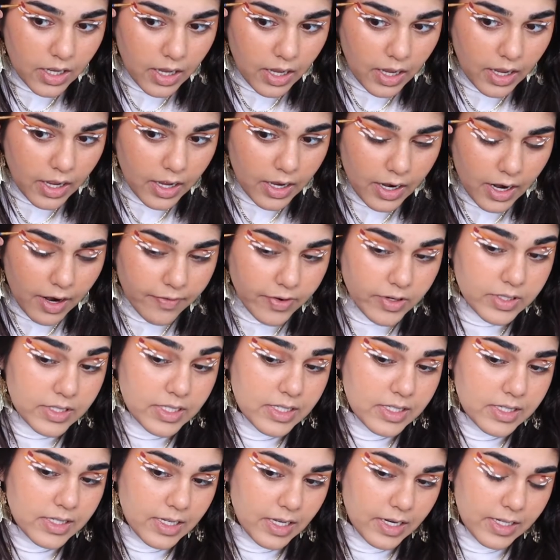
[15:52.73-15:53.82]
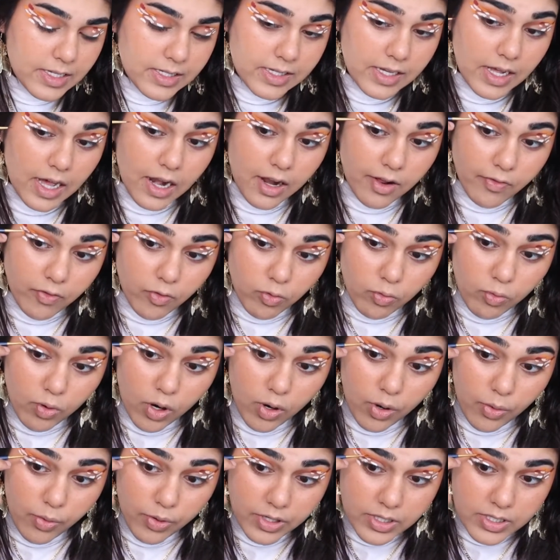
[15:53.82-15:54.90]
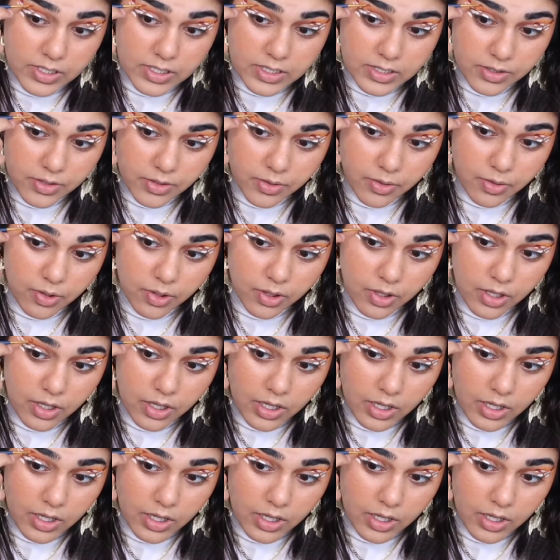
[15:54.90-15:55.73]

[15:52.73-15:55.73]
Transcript: And ever since then, it's kind of grown into